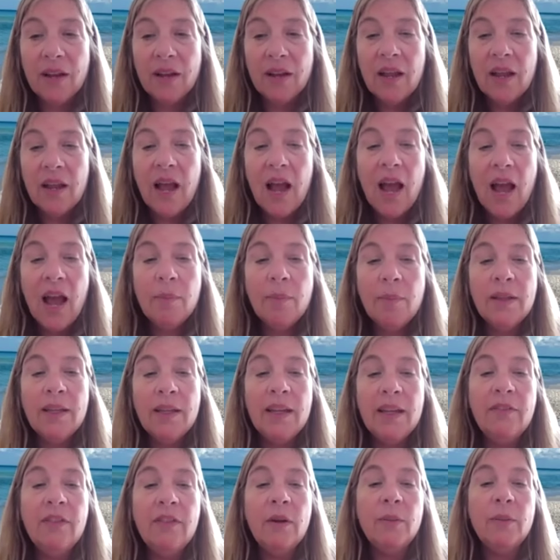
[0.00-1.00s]
I
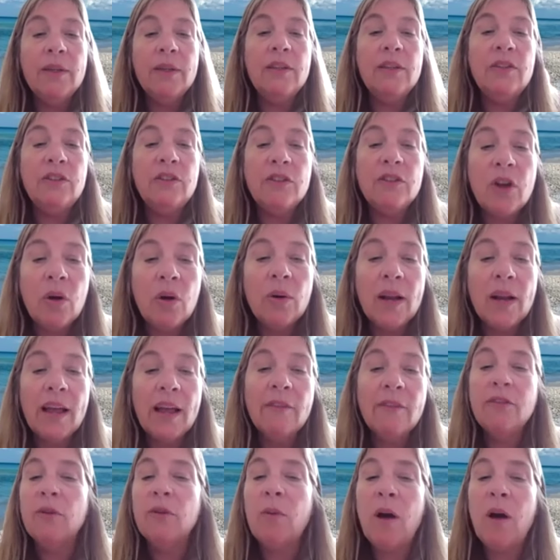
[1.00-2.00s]
believe that we don't have
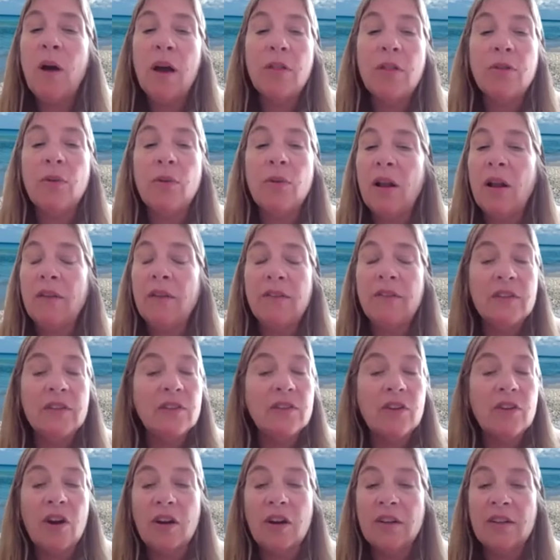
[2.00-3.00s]
to walk through all of this
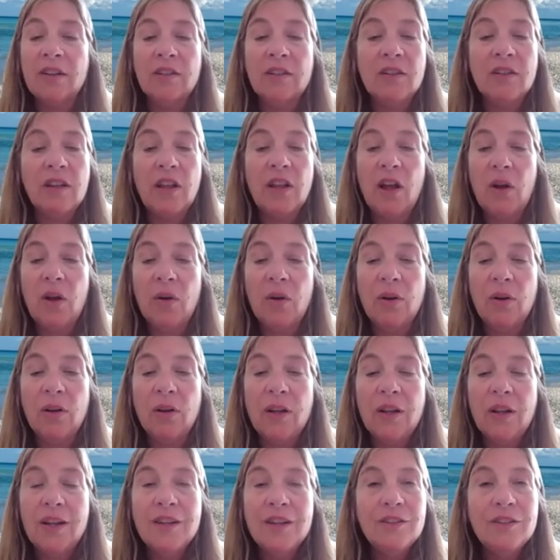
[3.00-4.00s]
darkness alone.
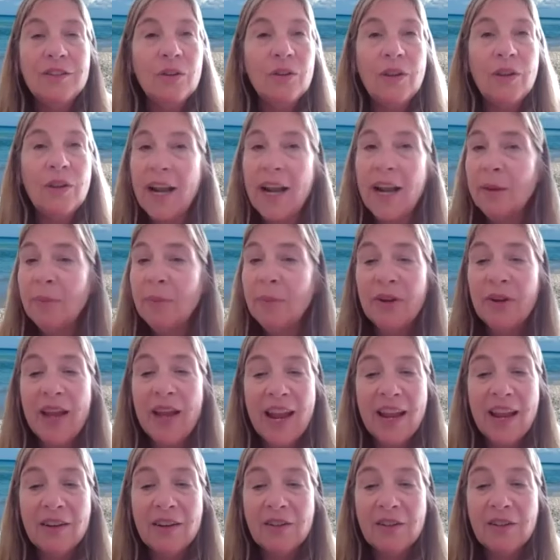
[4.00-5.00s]
So light up your
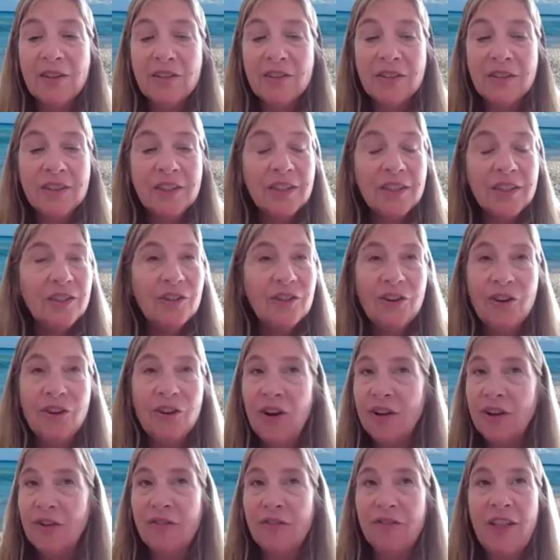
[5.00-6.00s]
candles, turn
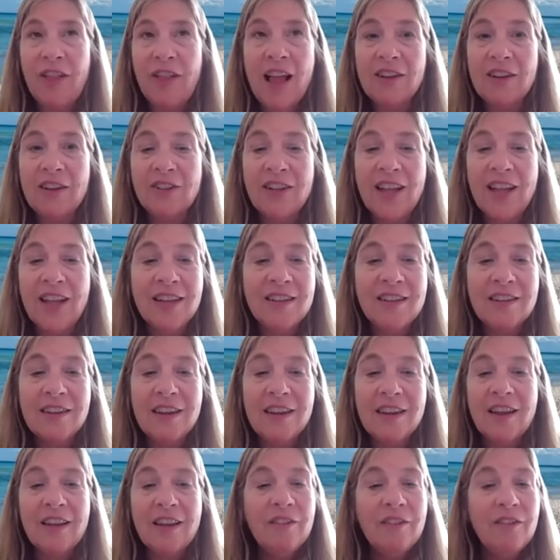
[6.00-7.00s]
on your flashlights,
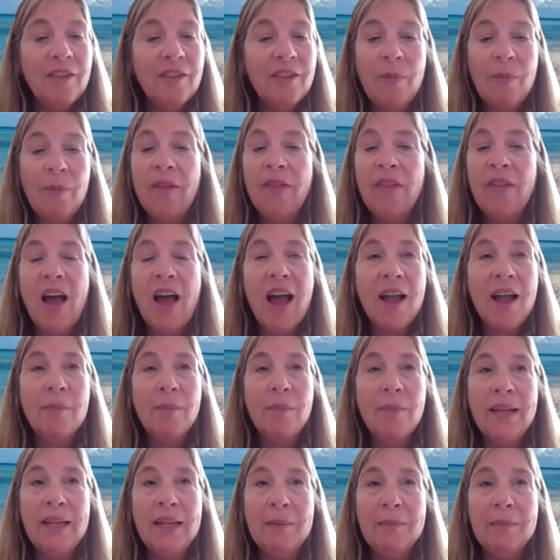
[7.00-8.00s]
flip on the high
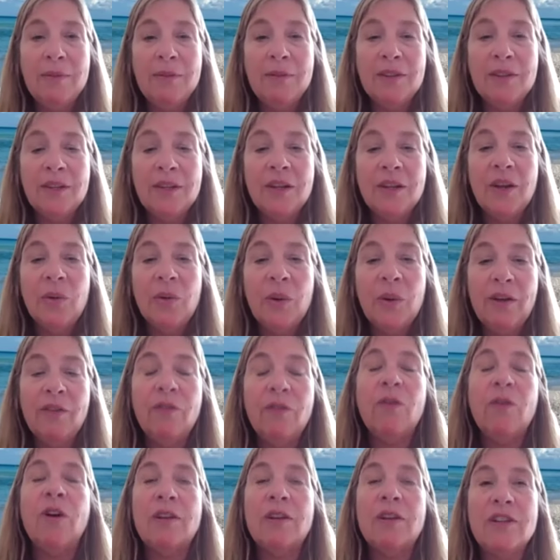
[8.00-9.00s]
beams. We have
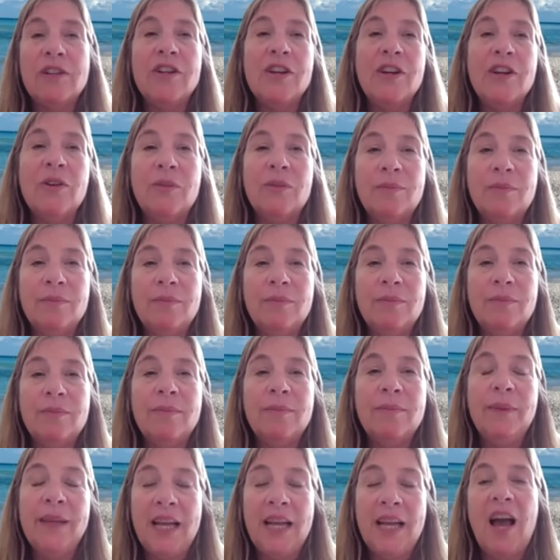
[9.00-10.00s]
work to do.
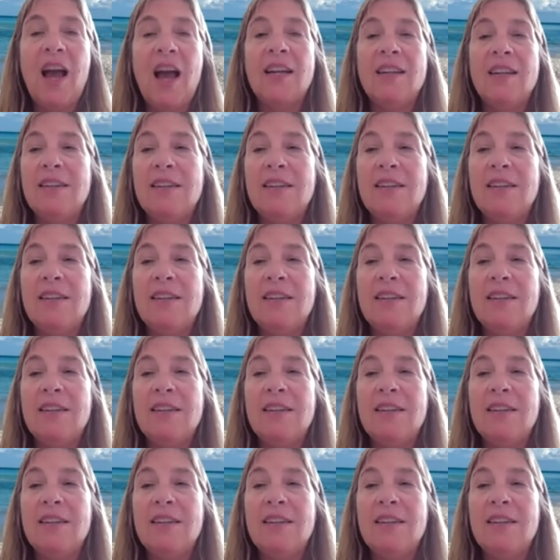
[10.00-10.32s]
Be kind.